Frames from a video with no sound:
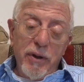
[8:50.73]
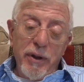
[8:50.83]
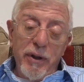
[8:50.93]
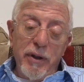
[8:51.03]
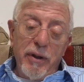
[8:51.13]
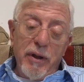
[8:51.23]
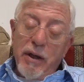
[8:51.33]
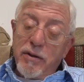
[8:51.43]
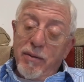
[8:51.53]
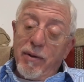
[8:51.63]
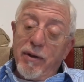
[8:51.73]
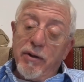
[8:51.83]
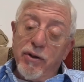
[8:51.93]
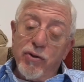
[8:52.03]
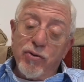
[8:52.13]
He, like some of the
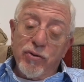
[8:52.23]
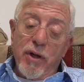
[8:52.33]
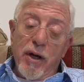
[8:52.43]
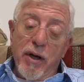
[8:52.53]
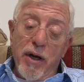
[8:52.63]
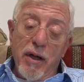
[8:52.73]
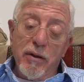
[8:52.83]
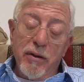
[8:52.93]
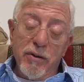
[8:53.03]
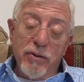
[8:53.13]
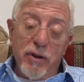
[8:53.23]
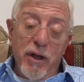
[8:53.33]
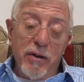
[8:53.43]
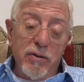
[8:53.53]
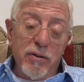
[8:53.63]
teachers that I had in the
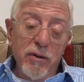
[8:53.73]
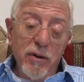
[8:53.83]
States,